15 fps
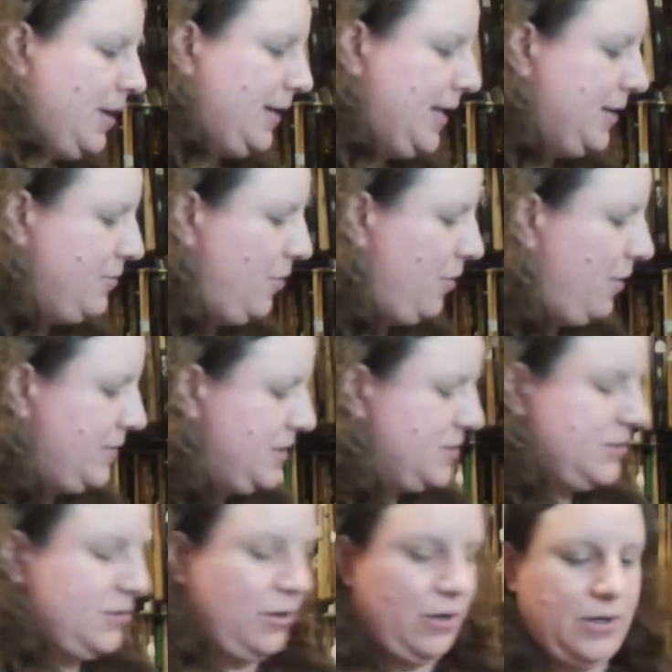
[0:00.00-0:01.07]
Again, all
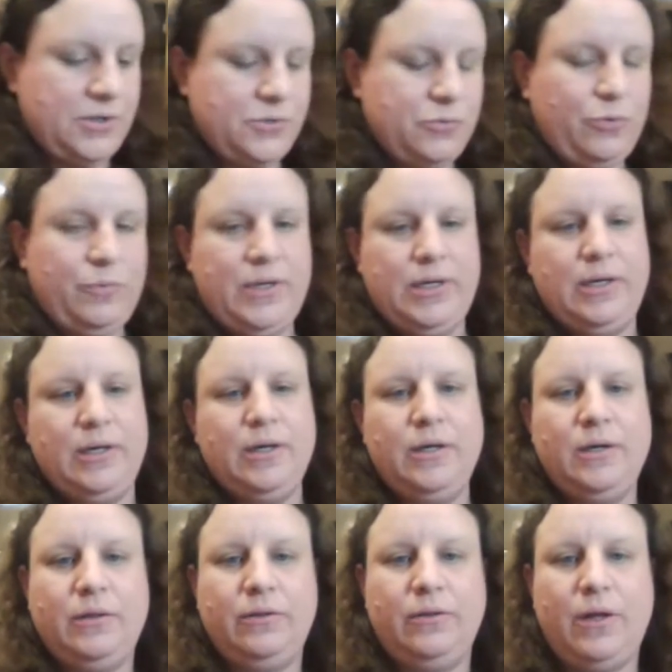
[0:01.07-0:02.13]
these cards will be
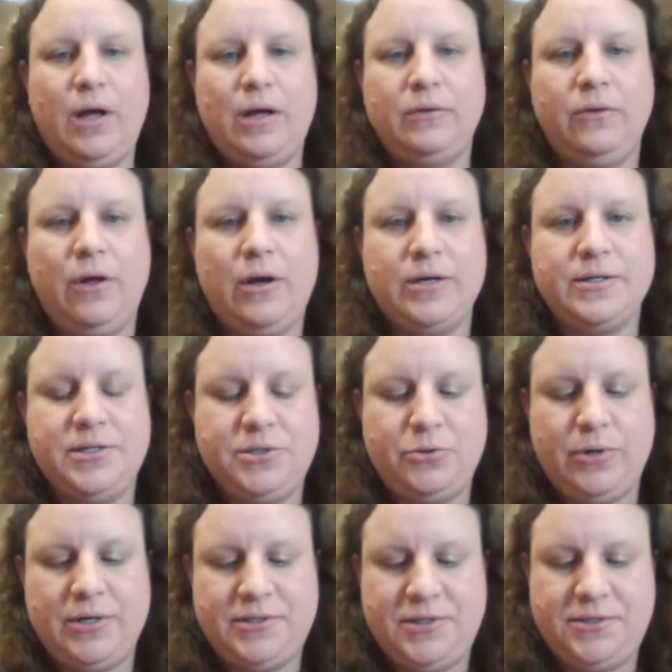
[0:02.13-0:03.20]
logged into
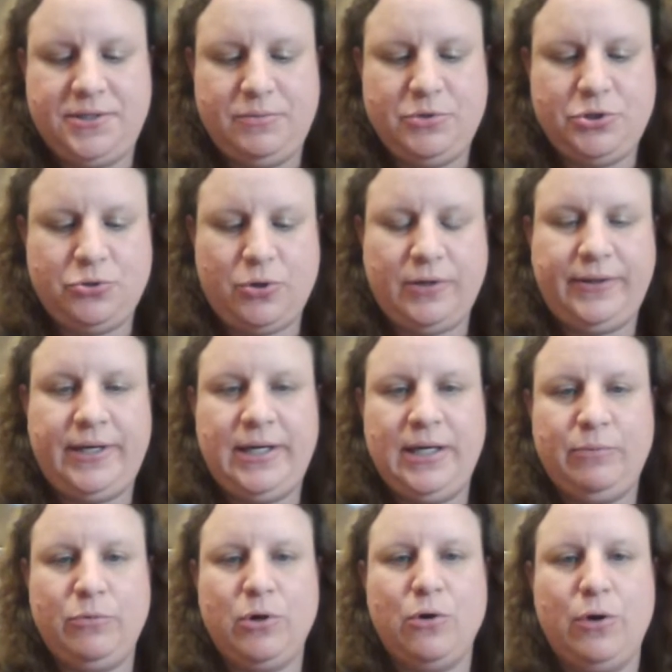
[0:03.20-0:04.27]
our system shortly,
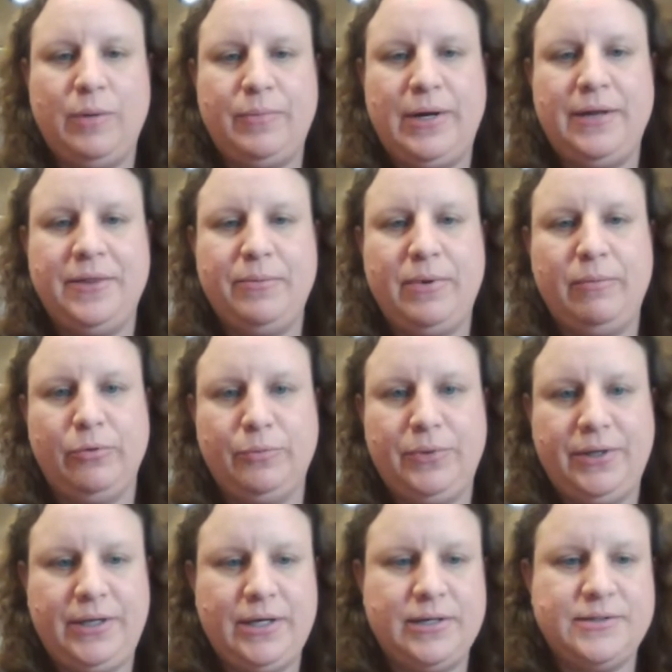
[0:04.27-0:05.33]
and will go up on the
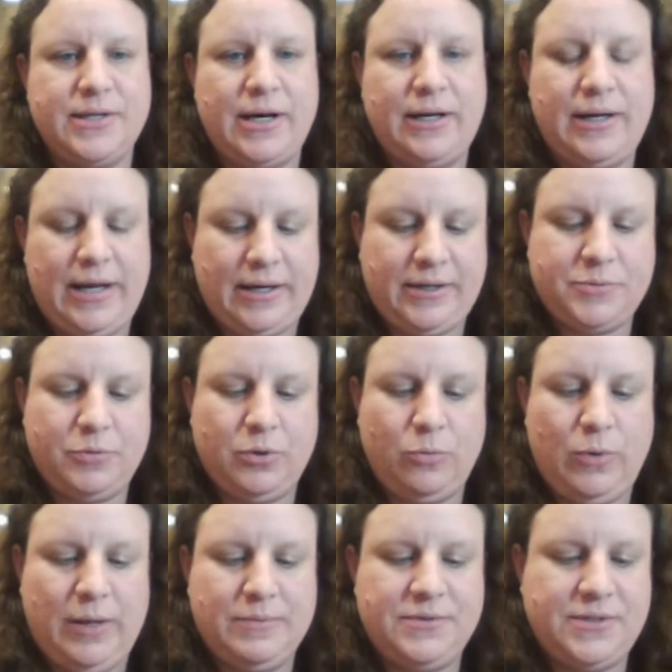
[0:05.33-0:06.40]
Memorabilia.Expert
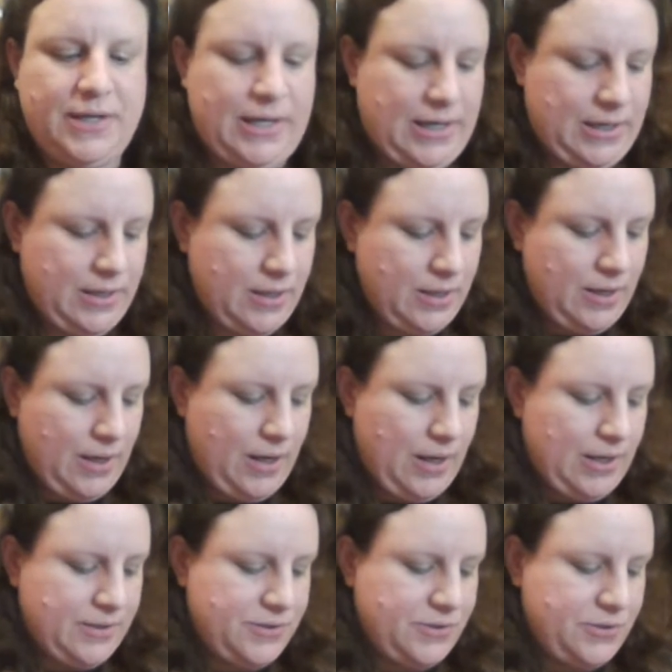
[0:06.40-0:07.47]
website
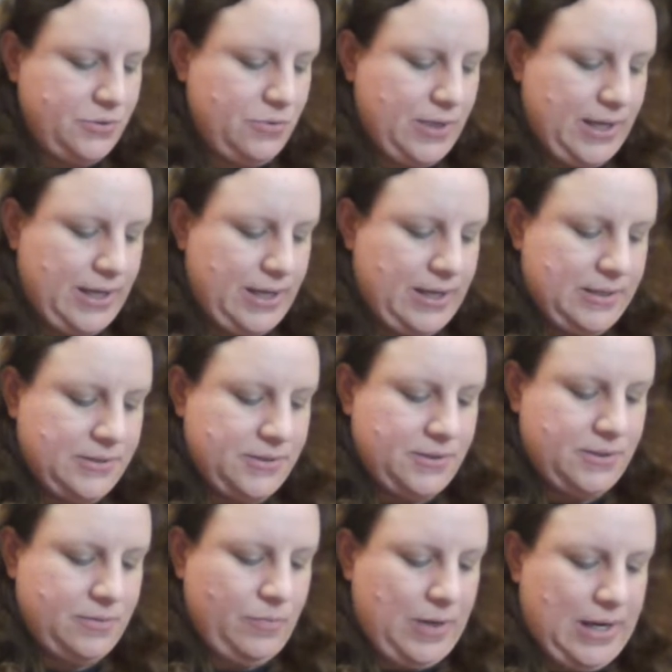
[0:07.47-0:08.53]
as soon
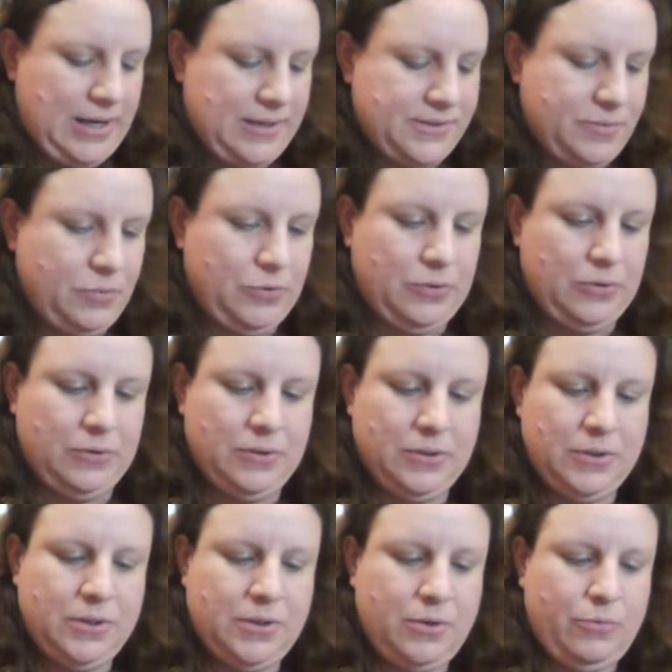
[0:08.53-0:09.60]
as possible,
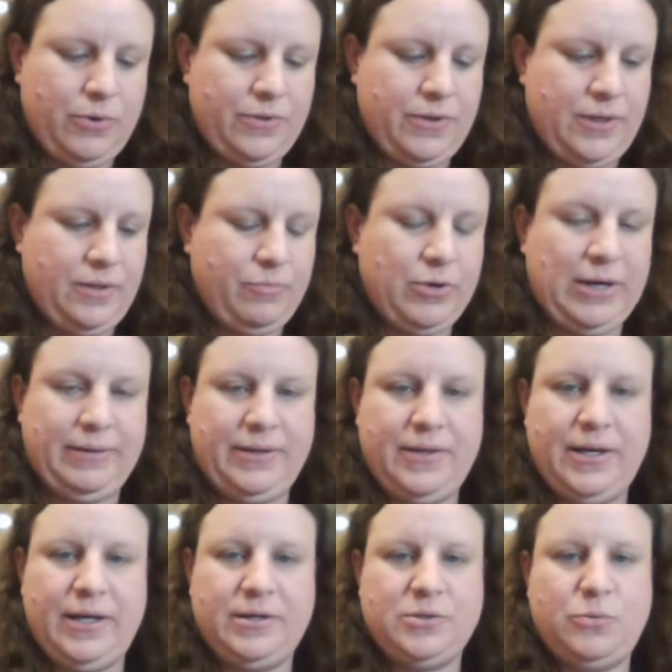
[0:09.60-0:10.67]
within probably the
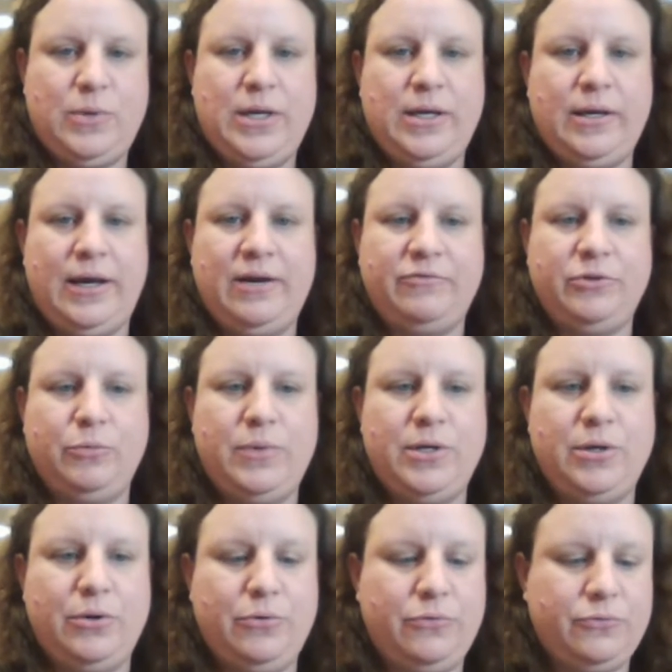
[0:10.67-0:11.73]
next week after we
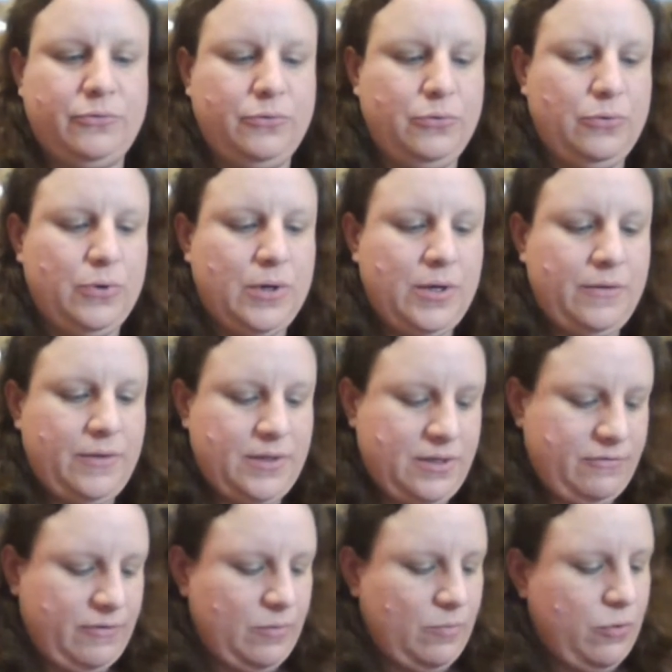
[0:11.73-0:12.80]
go through the
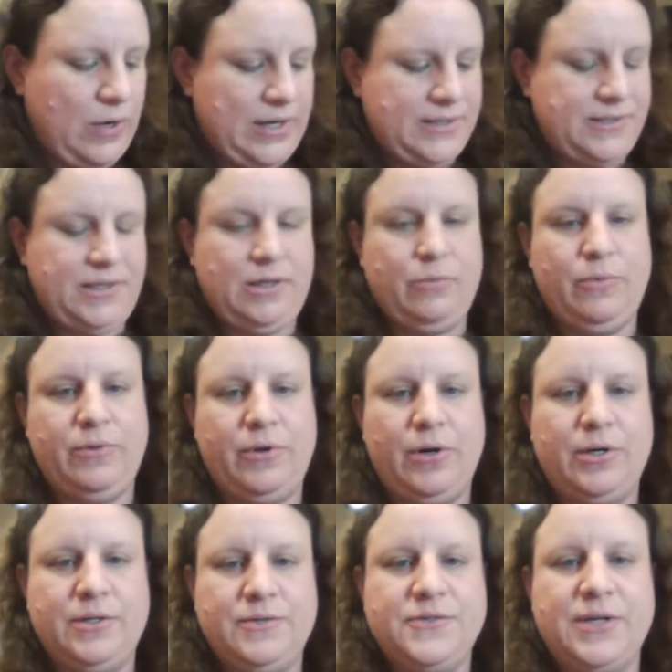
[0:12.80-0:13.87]
different pricing with our
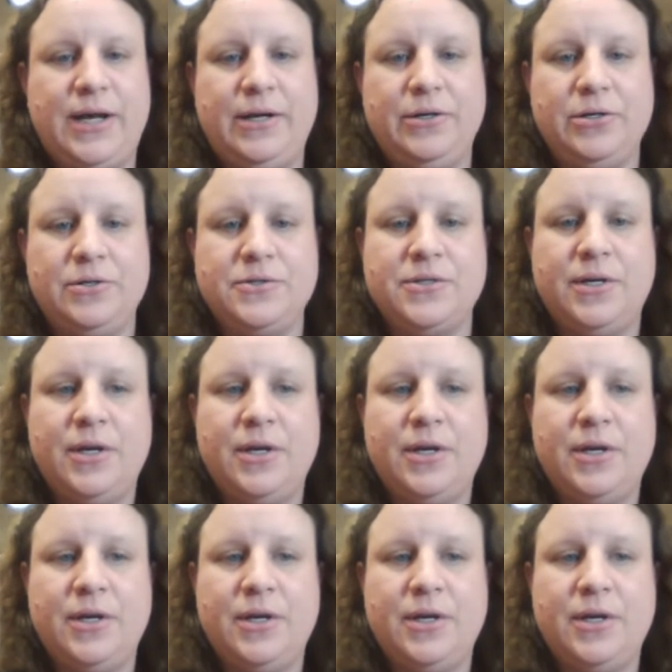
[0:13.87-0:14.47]
consigners,